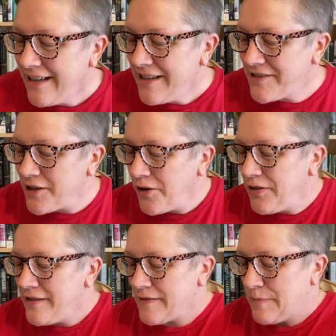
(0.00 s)
So
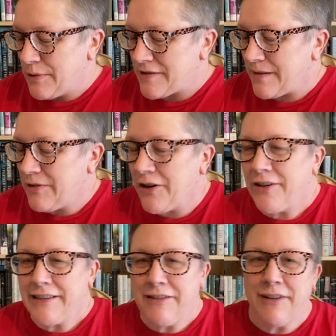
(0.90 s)
these are the books I'm
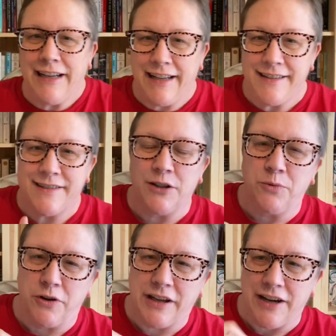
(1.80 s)
currently reading, still
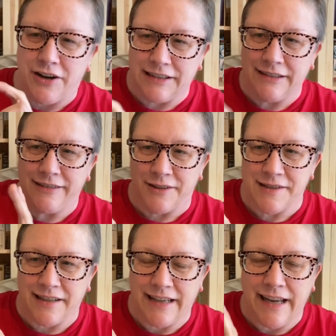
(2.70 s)
working on
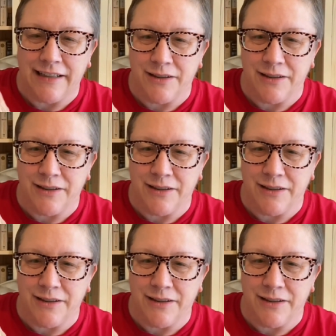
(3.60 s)
Ursula K. Le